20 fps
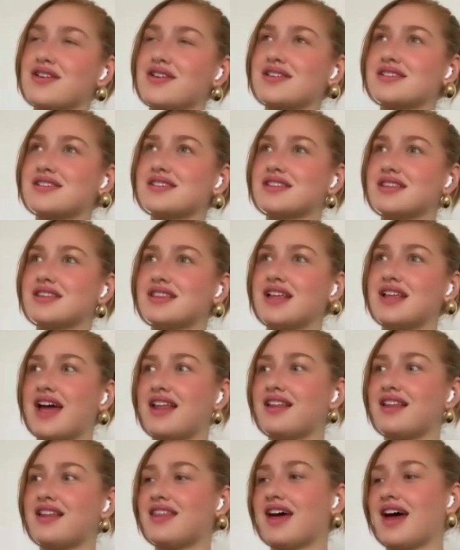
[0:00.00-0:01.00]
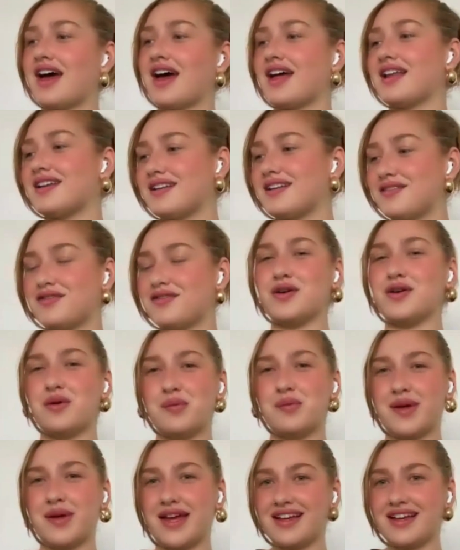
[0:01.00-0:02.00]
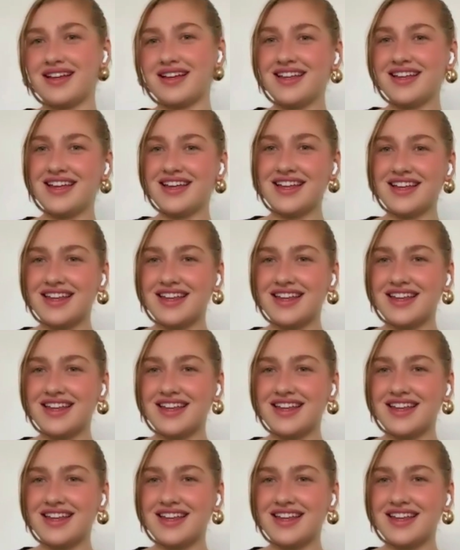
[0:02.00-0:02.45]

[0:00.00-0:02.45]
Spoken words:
just let that fuel me